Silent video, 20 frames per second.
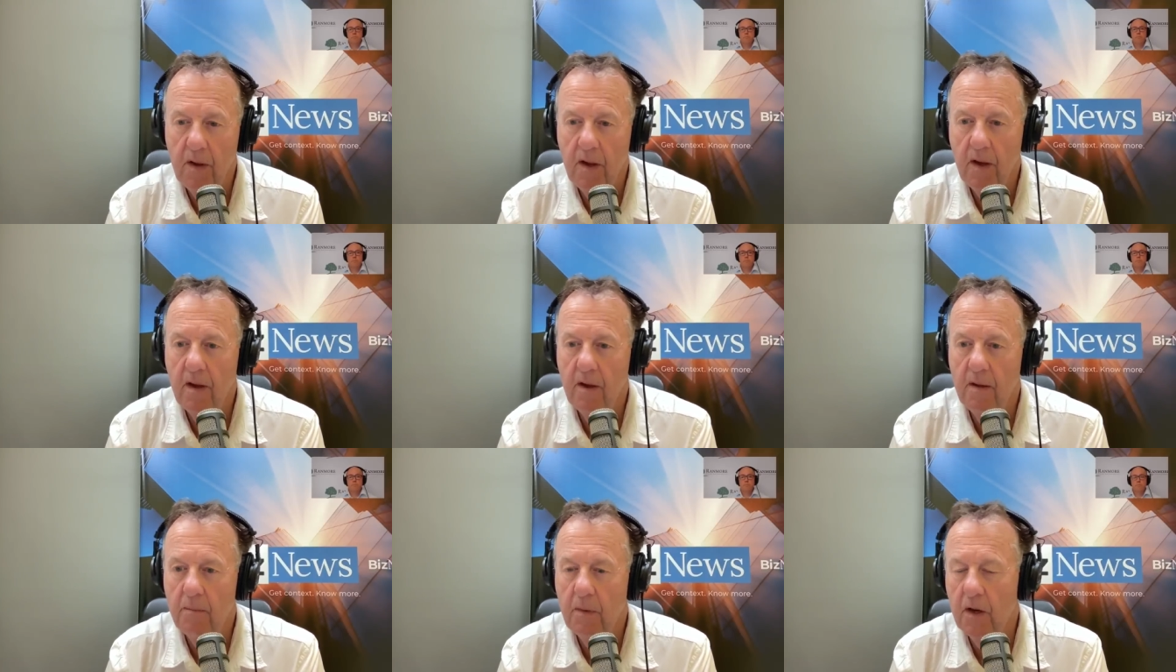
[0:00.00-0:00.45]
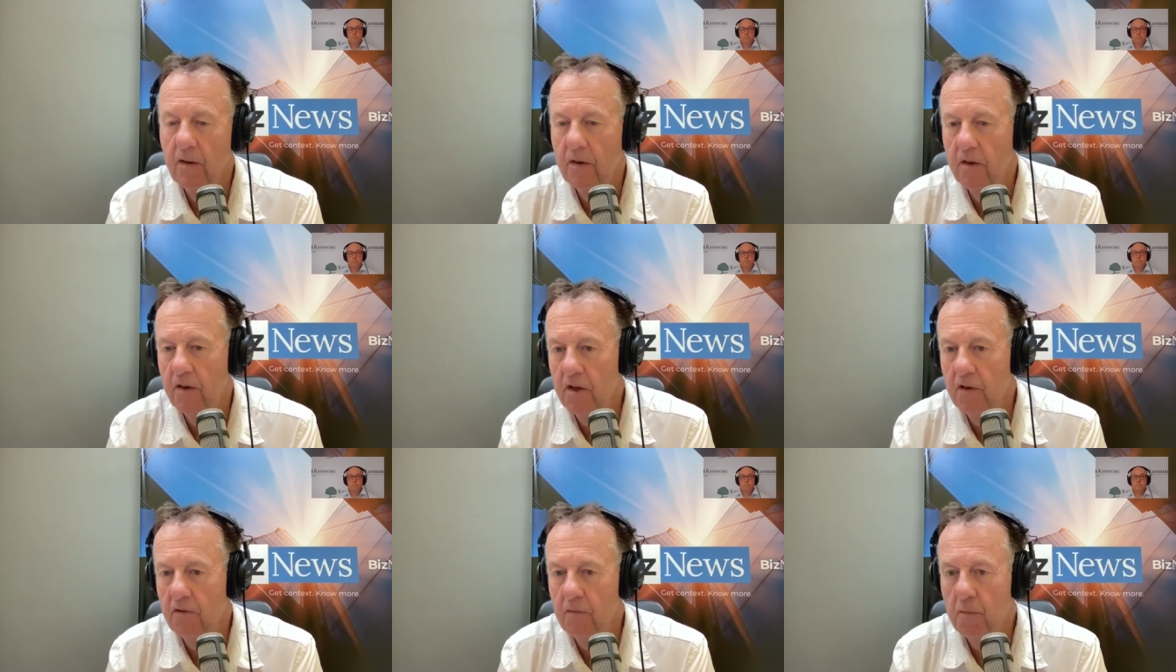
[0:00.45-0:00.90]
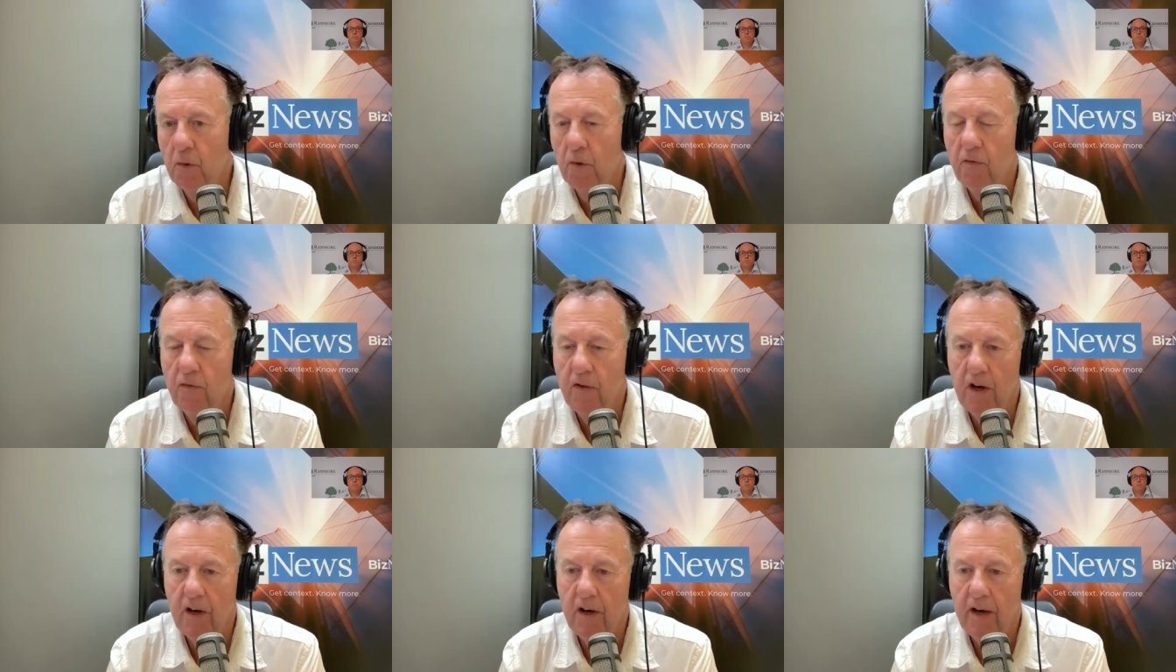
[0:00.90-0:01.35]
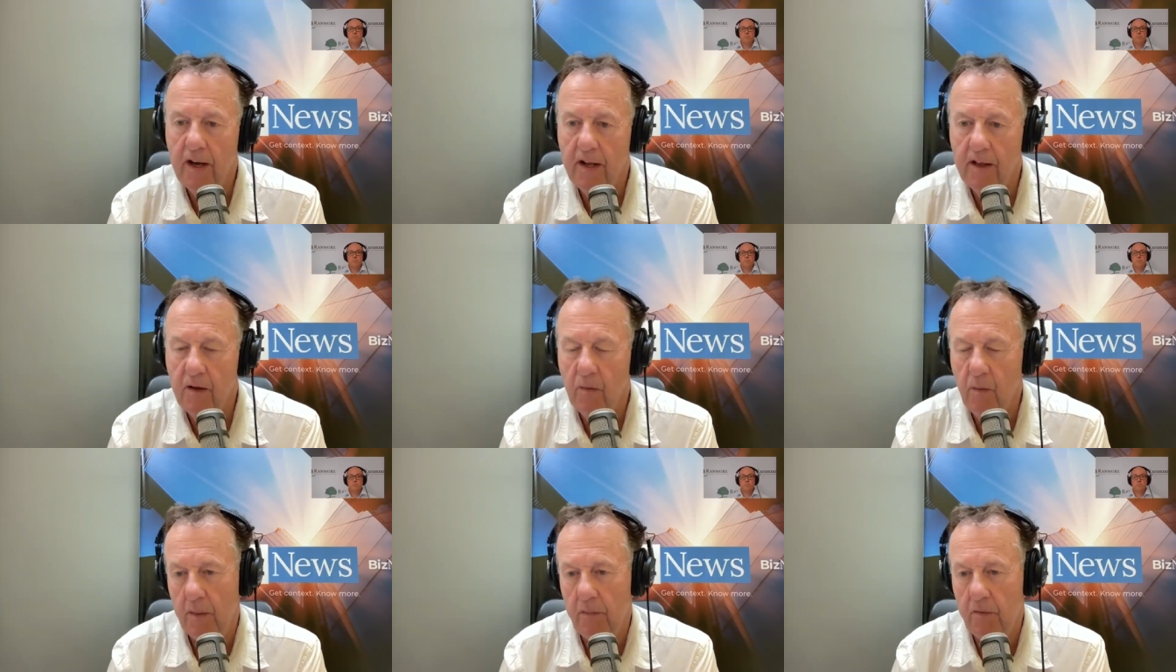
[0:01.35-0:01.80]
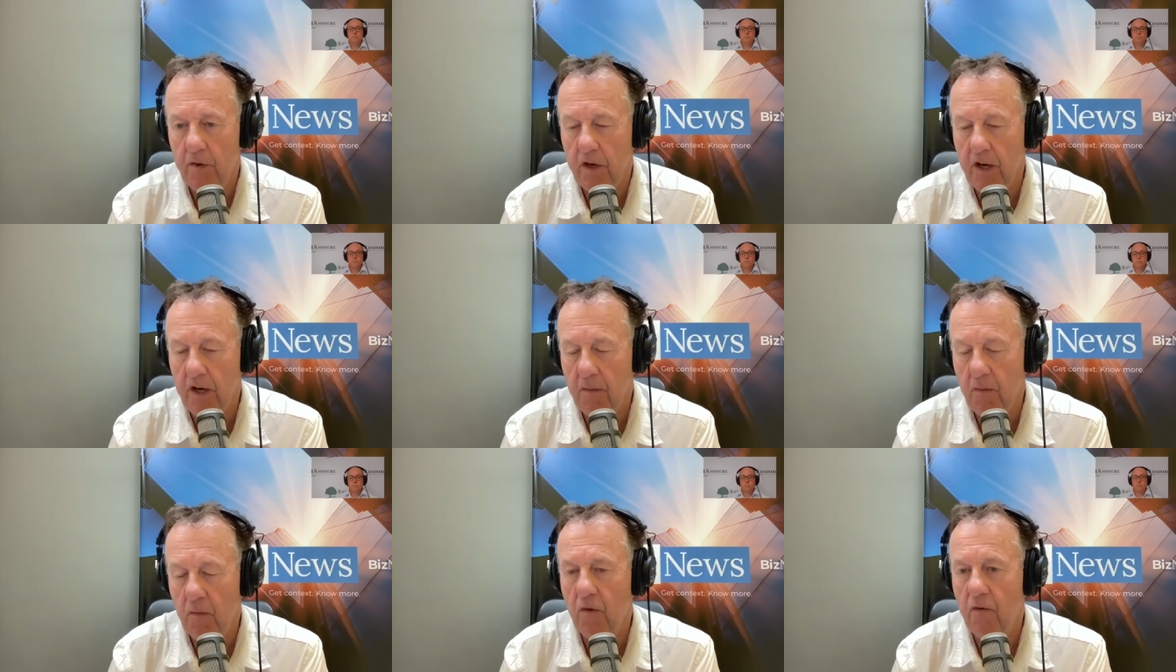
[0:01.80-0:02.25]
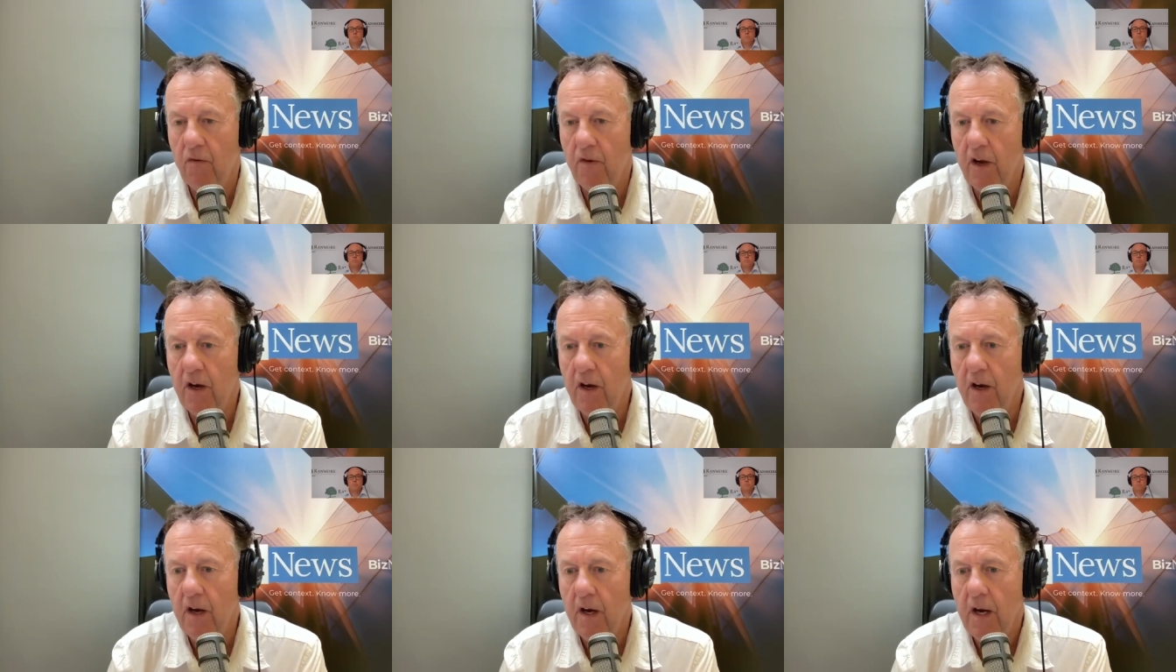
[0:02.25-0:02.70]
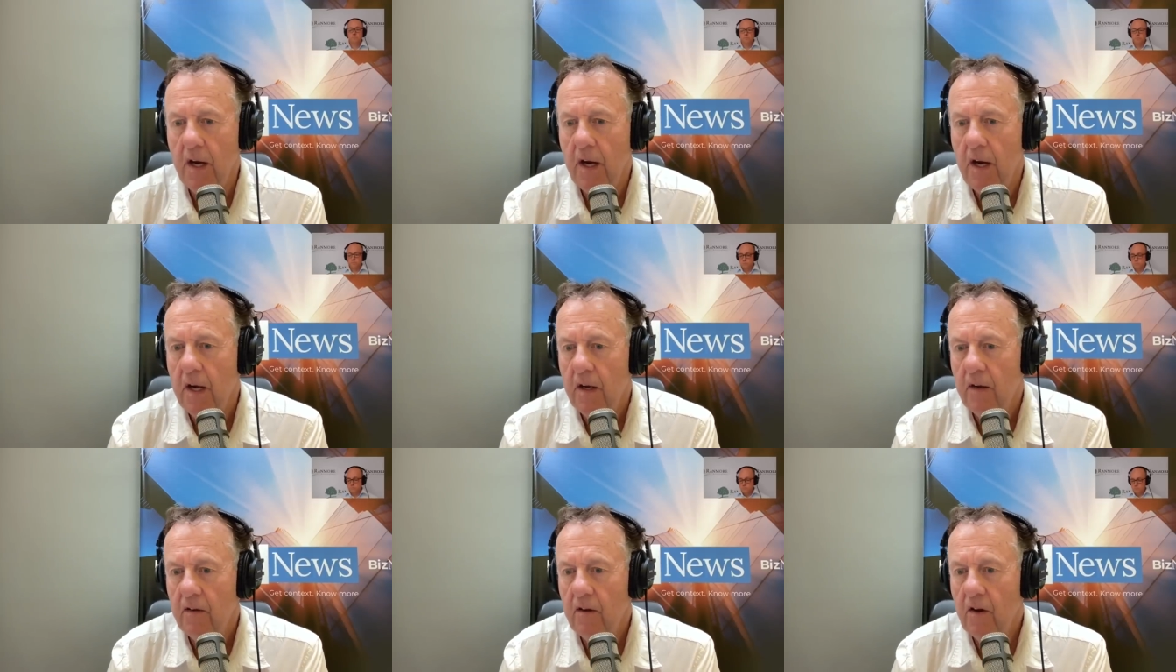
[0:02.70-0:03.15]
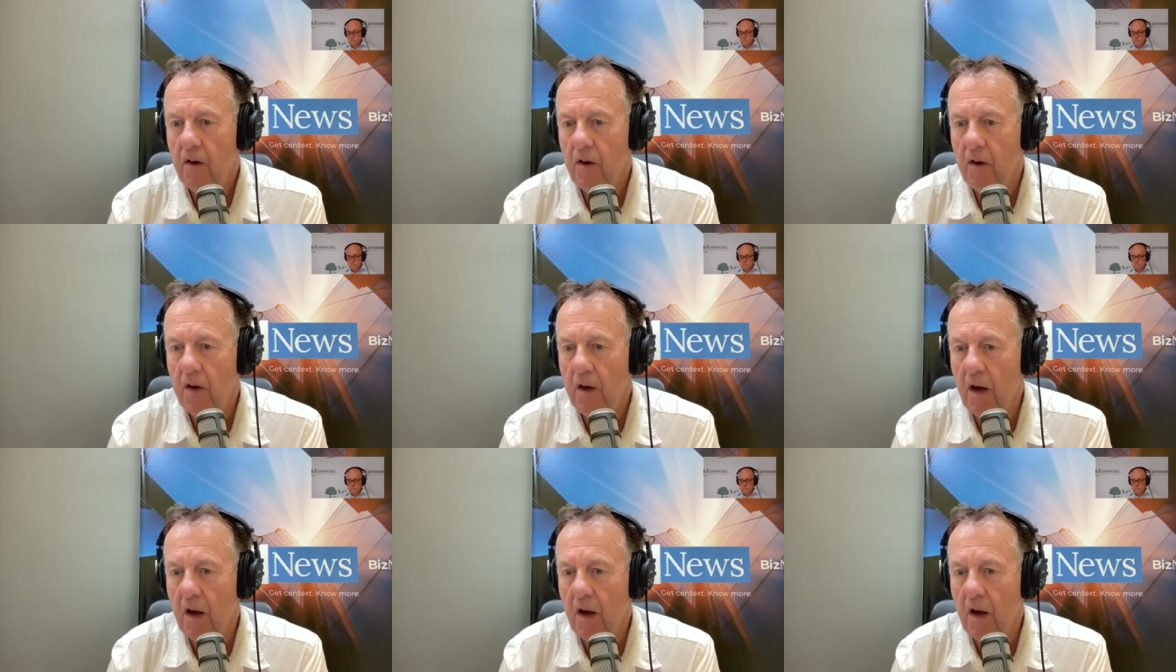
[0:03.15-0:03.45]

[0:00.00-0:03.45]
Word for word: uh, both the Shift portfolio and the Web Trader portfolio. So